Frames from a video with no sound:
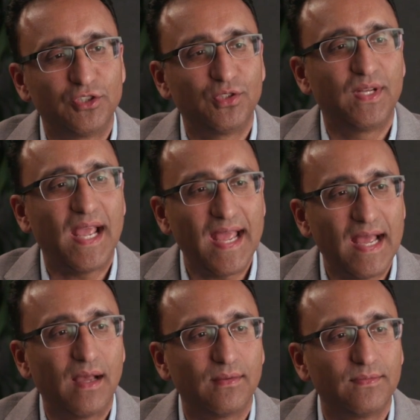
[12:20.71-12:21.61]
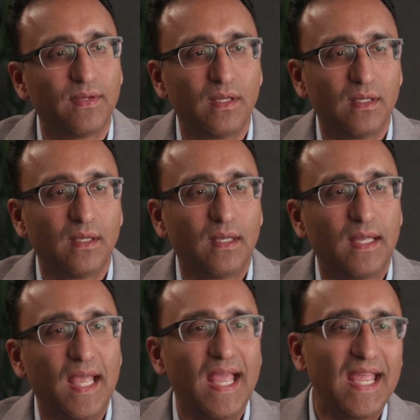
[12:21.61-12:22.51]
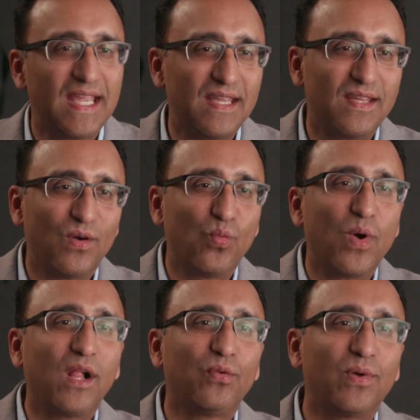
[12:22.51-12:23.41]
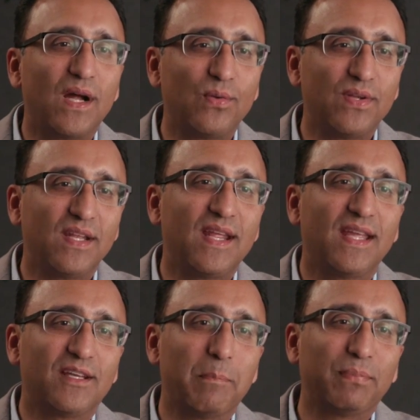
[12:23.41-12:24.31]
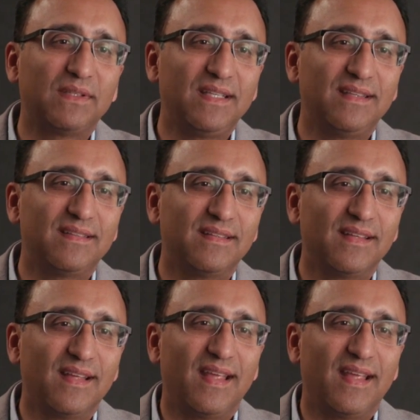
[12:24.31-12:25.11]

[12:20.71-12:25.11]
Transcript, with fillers: should have a well-rounded, a complete